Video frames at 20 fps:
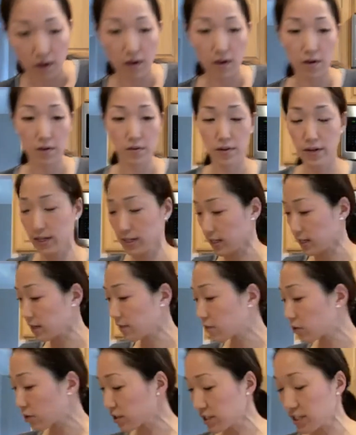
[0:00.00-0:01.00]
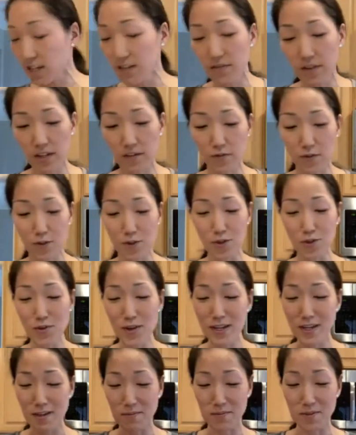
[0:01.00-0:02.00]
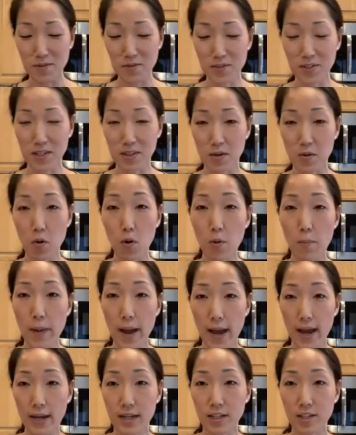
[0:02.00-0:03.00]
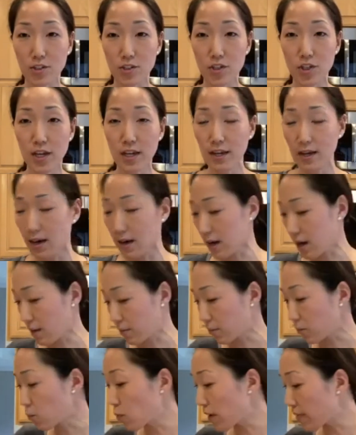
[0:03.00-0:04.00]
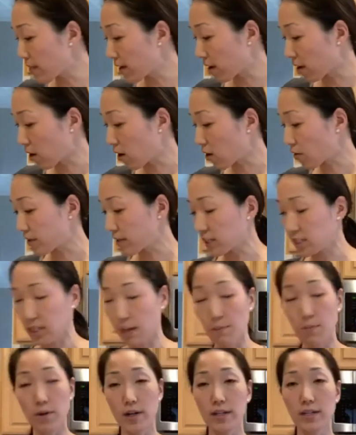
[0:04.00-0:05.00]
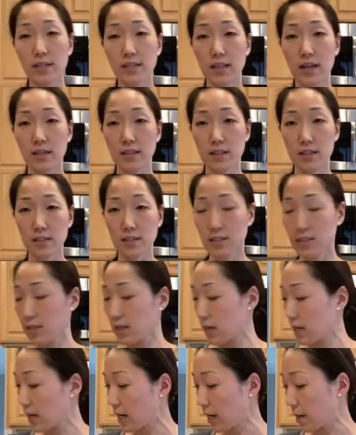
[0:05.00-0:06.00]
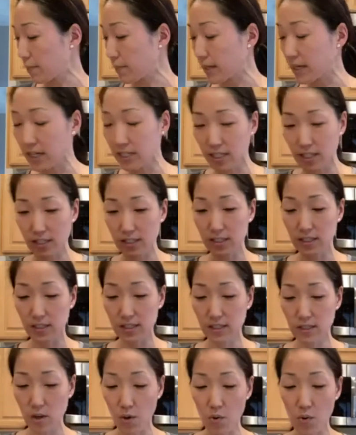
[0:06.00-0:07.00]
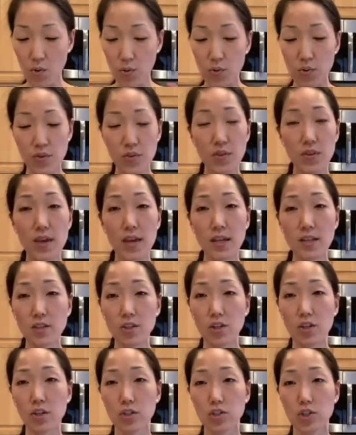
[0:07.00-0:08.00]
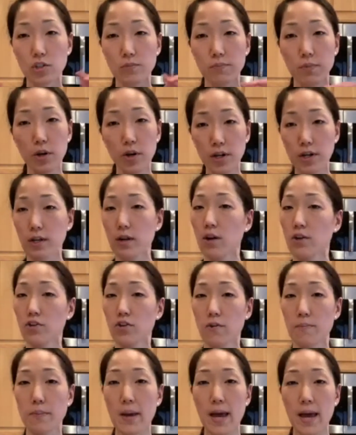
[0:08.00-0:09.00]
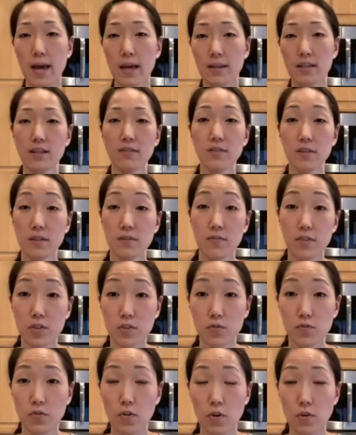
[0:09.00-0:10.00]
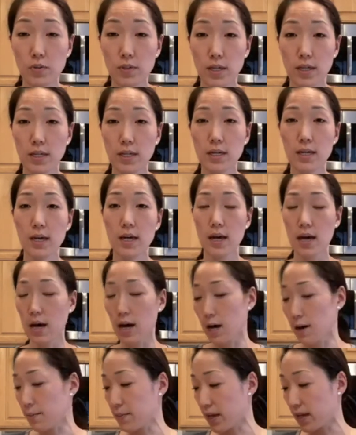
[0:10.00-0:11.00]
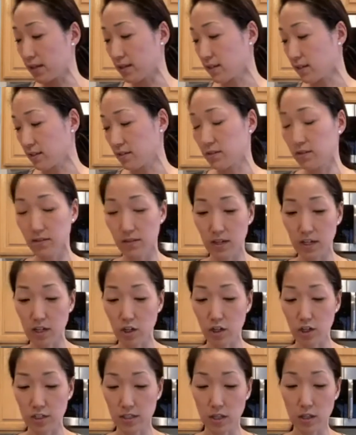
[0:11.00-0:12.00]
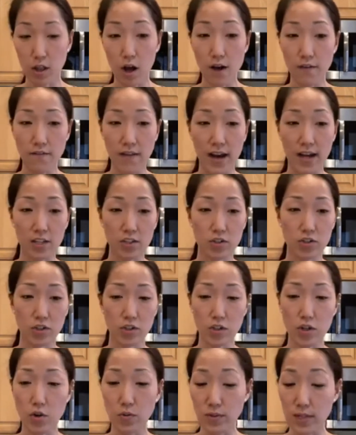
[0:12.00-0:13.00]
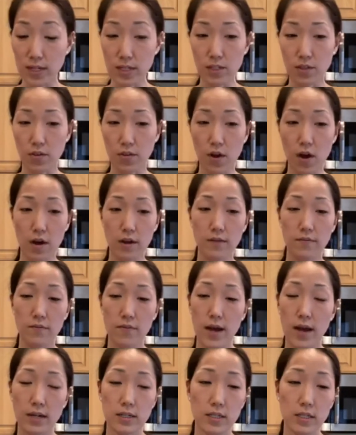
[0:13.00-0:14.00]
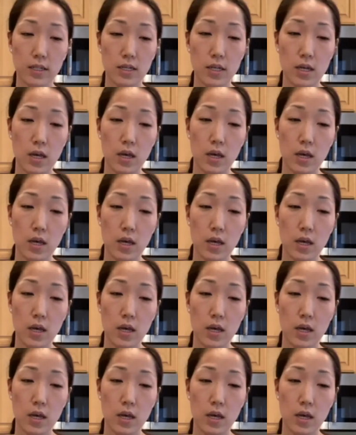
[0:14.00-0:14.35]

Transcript: All right, and of course, even if you do end up using the whole package, when they're already separated like this, because it's so thin, you could just put it on your pan, even if it's frozen, and it cooks a lot faster. No need to thaw, in fact.